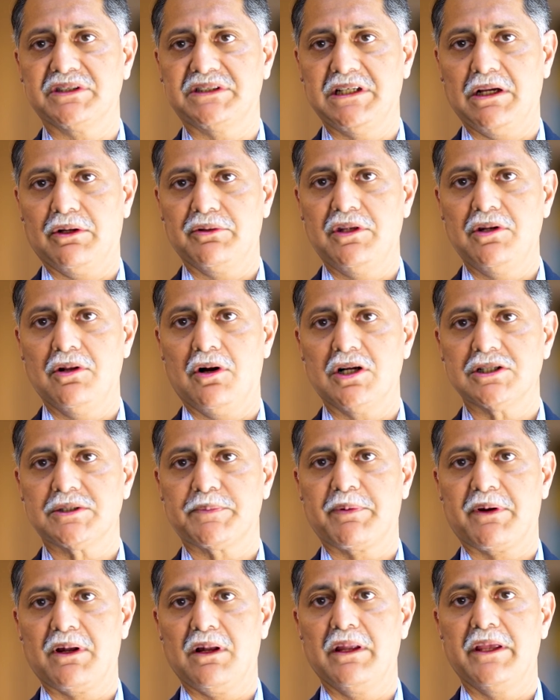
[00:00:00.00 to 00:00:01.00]
Ziauddin
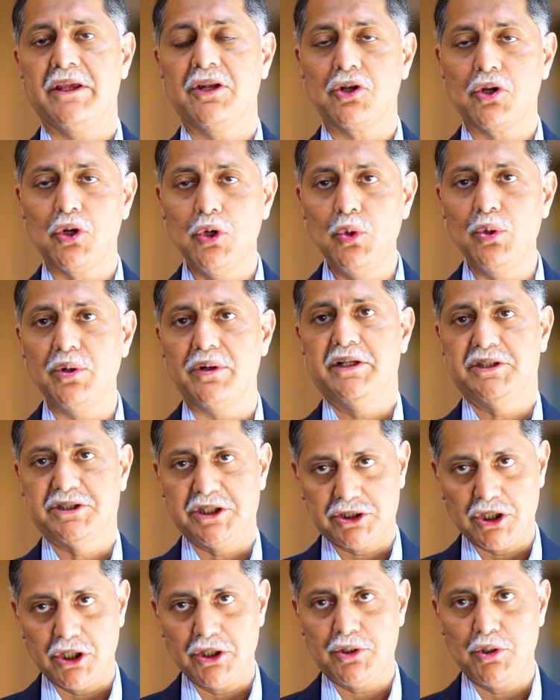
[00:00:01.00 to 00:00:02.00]
Hospital include
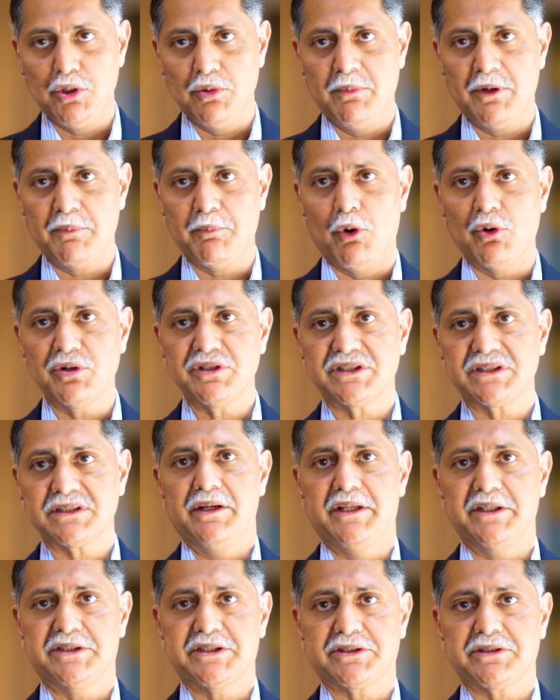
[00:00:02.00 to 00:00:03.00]
digital tumor boards,
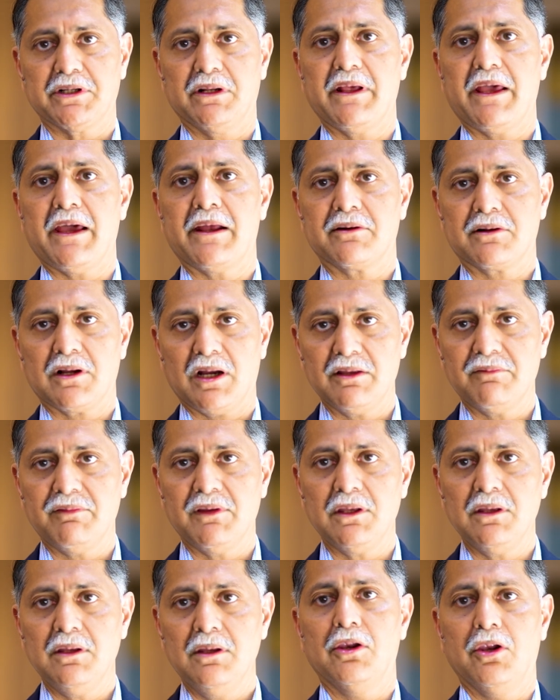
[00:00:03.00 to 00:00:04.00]
digital
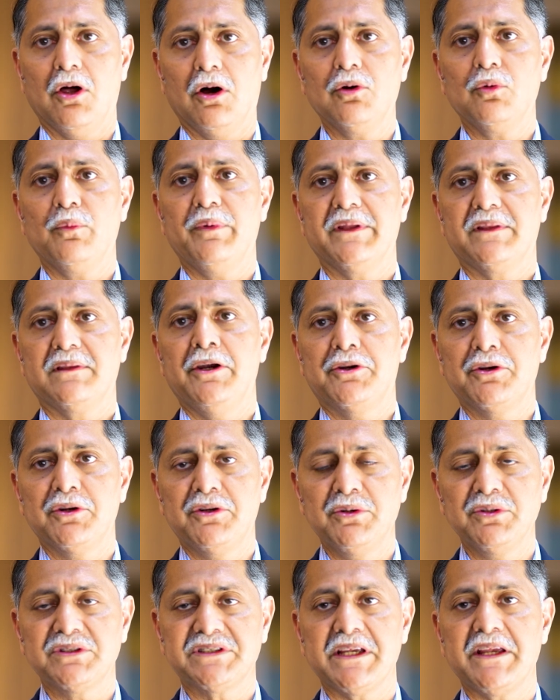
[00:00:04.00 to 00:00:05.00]
archiving, along with
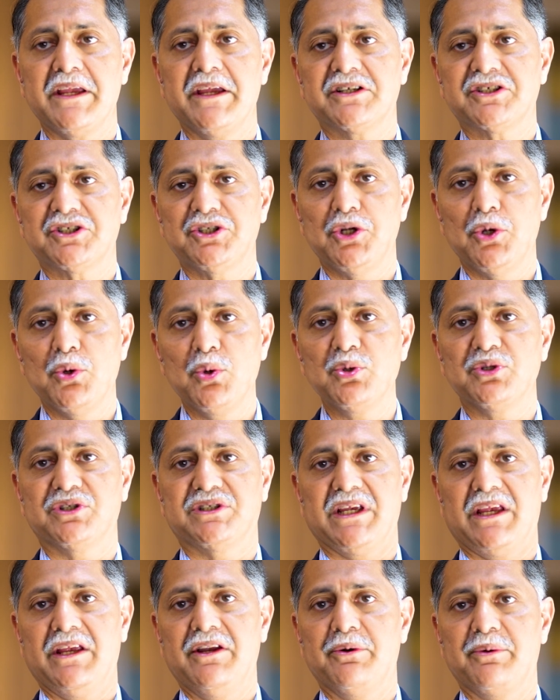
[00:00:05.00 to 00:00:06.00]
introducing its
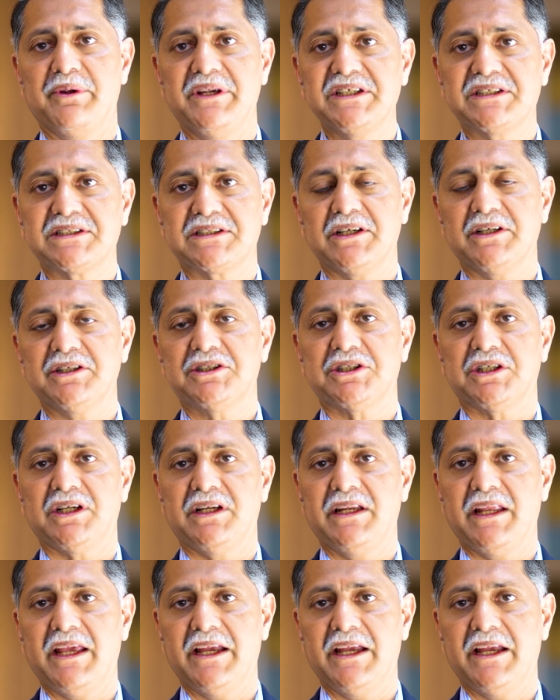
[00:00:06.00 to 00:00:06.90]
use in research and